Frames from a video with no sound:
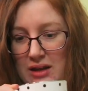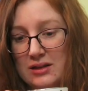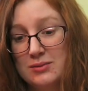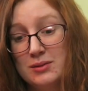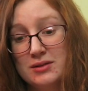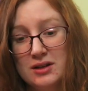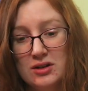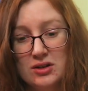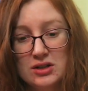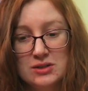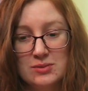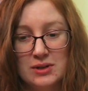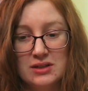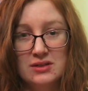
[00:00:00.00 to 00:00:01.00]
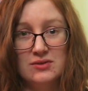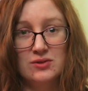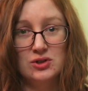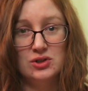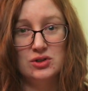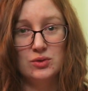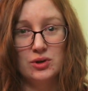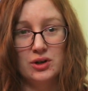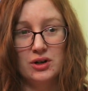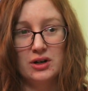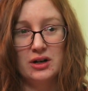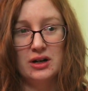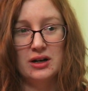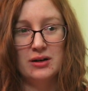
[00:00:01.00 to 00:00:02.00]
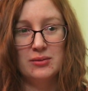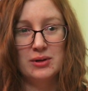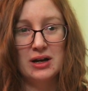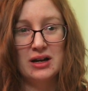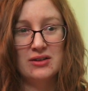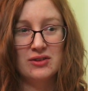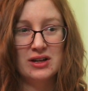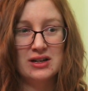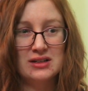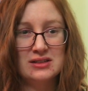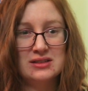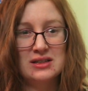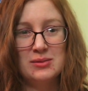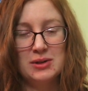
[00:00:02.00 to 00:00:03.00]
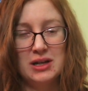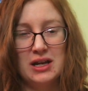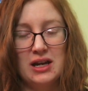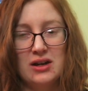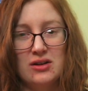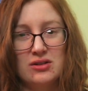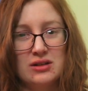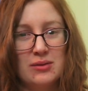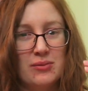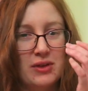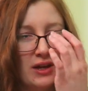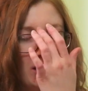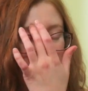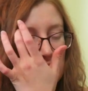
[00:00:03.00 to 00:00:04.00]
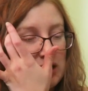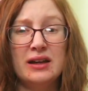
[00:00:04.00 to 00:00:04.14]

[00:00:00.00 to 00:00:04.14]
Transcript: It smells like Christmas for sure, um, kind of like cinnamon cake or something.